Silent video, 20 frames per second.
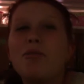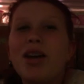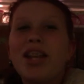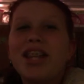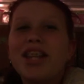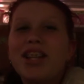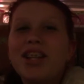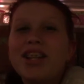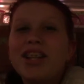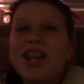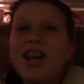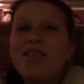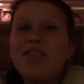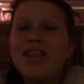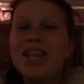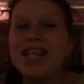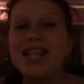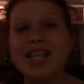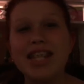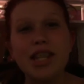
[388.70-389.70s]
my little
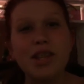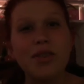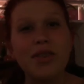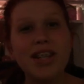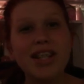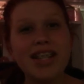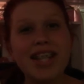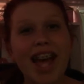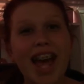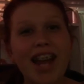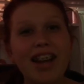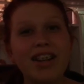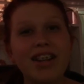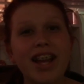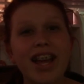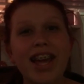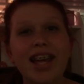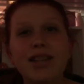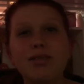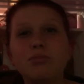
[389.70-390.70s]
lovely. See you on
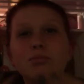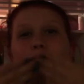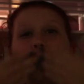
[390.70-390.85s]
Saturday.